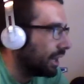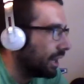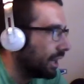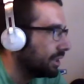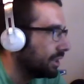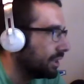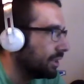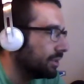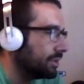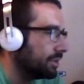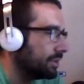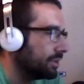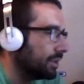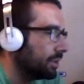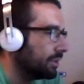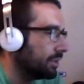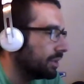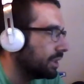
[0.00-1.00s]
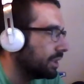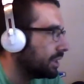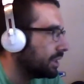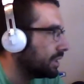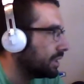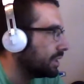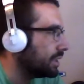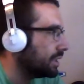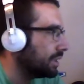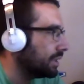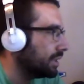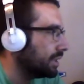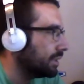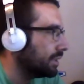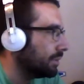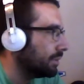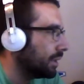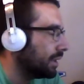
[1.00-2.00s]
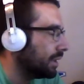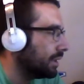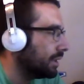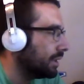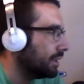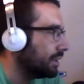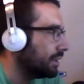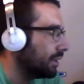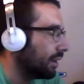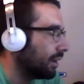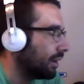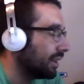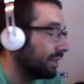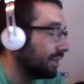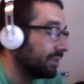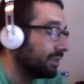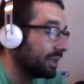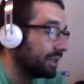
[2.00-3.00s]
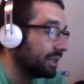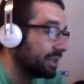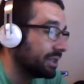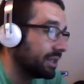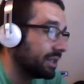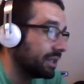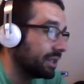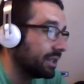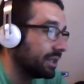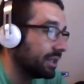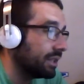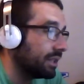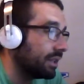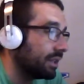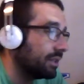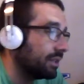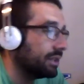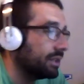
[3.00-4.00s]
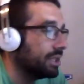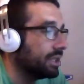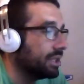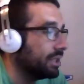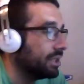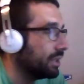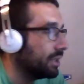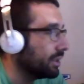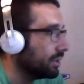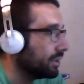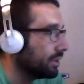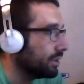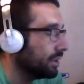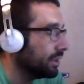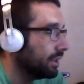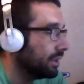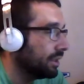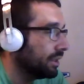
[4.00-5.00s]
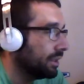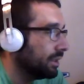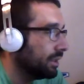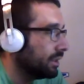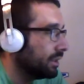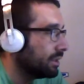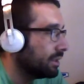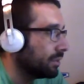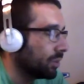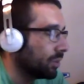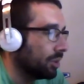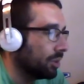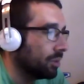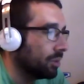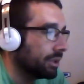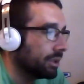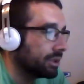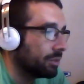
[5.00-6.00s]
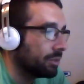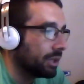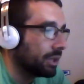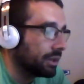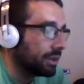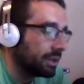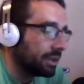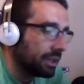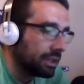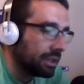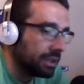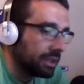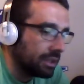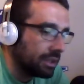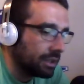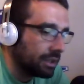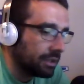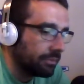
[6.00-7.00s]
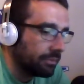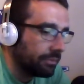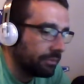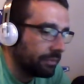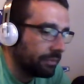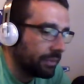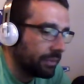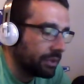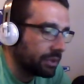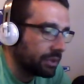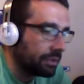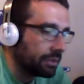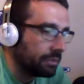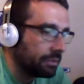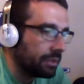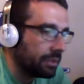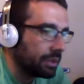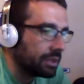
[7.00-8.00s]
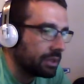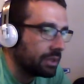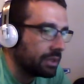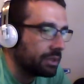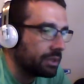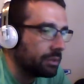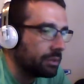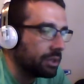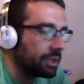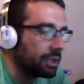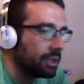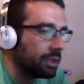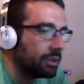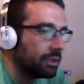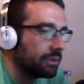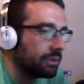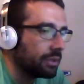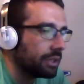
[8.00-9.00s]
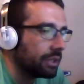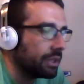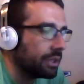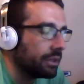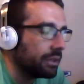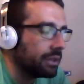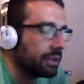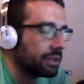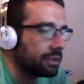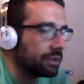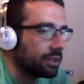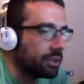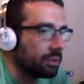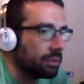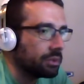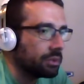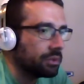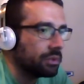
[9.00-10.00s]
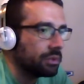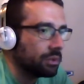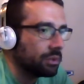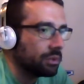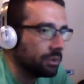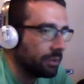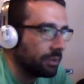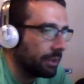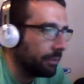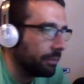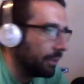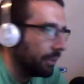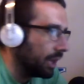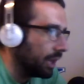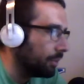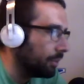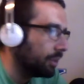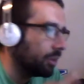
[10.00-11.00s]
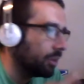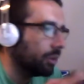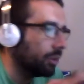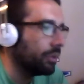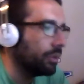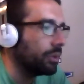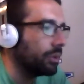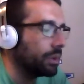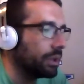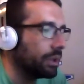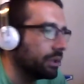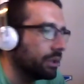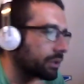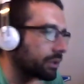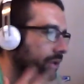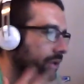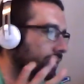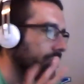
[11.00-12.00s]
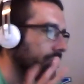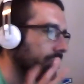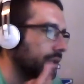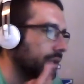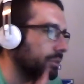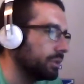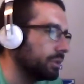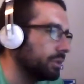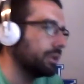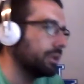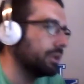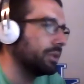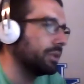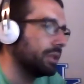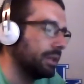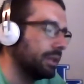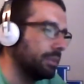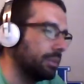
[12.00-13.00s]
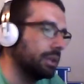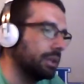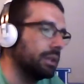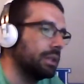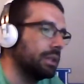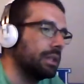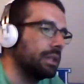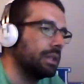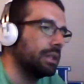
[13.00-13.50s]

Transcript: don't know of anything. I live in Kentucky, and I did hear some rumblings about that. There's a system in the Gulf right now that's a tropical storm that might be rolling through here. So if it comes through here, typically that